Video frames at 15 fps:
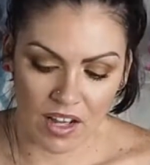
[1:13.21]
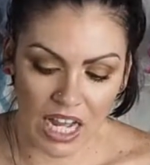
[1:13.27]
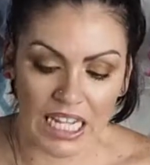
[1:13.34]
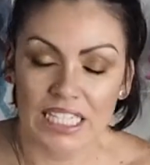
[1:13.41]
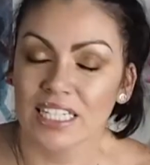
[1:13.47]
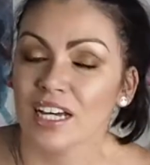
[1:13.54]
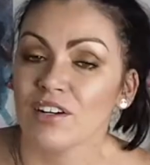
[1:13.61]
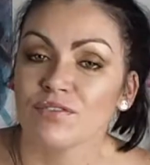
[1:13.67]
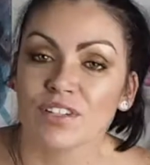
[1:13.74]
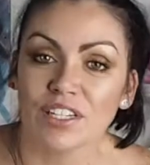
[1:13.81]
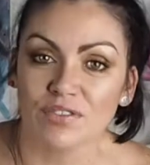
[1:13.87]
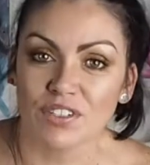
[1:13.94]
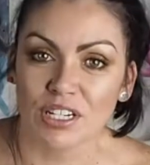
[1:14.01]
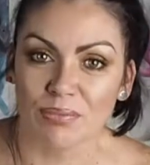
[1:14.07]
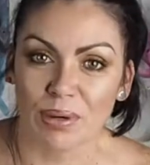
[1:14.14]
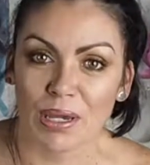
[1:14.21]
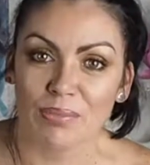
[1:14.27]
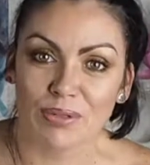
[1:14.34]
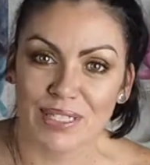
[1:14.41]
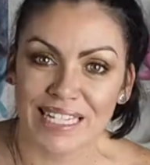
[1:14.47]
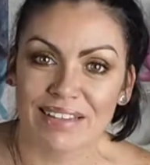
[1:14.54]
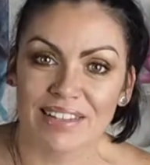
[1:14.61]
I love gifting
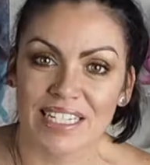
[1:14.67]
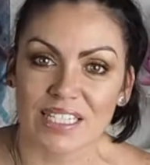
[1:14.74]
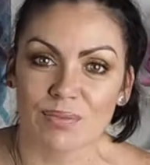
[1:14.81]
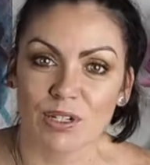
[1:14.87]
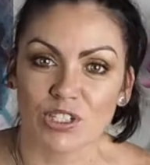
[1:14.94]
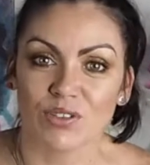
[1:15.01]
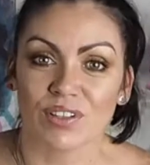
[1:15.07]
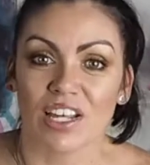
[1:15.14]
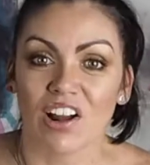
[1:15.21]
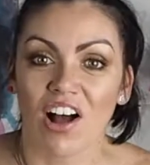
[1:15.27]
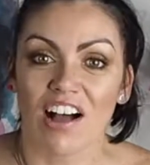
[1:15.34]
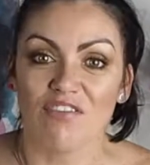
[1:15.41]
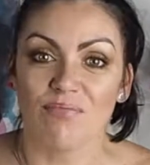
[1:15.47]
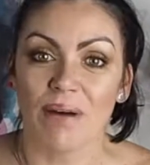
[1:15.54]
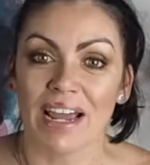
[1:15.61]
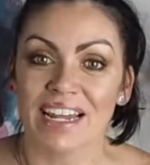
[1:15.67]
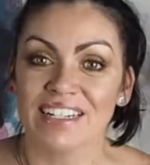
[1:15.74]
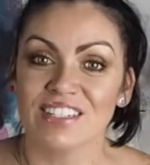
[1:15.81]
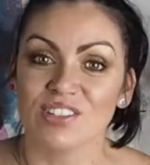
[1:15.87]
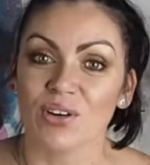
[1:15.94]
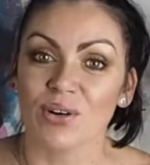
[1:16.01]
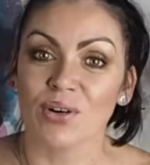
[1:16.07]
people something special that I've made,
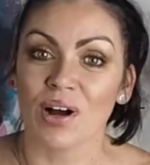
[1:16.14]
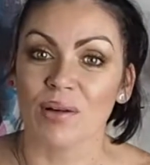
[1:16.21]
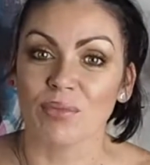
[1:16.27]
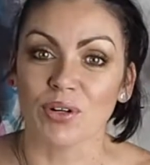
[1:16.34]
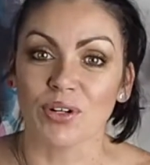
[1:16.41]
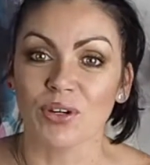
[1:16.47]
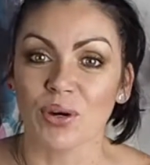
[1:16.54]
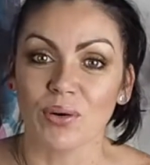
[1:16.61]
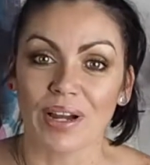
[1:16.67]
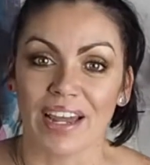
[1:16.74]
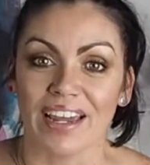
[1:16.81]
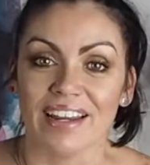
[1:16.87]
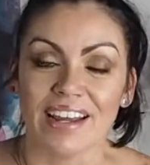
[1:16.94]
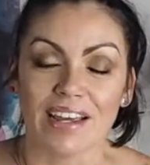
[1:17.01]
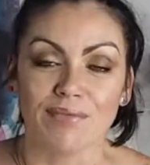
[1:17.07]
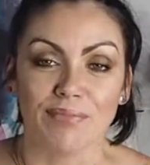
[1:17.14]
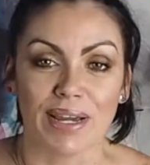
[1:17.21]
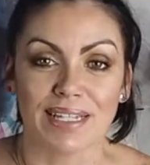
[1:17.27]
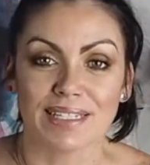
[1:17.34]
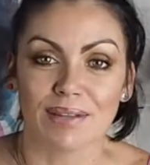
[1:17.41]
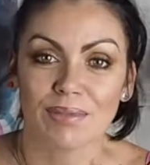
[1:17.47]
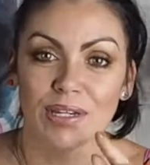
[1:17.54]
so I'm going to go ahead and
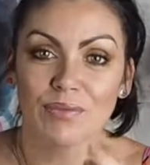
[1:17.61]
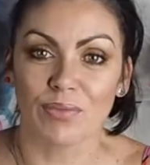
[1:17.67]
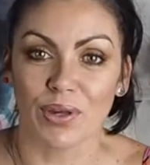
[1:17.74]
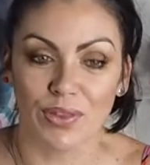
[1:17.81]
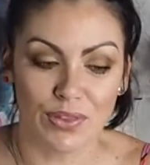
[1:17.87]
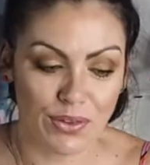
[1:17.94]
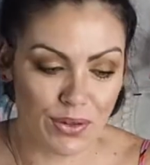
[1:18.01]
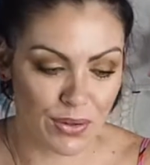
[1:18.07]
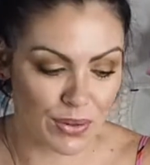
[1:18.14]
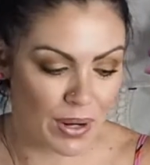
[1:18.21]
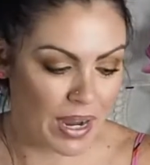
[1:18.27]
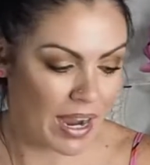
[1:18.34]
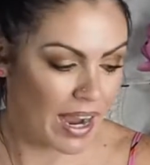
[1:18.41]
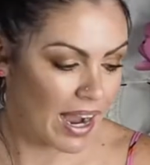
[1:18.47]
make something with you.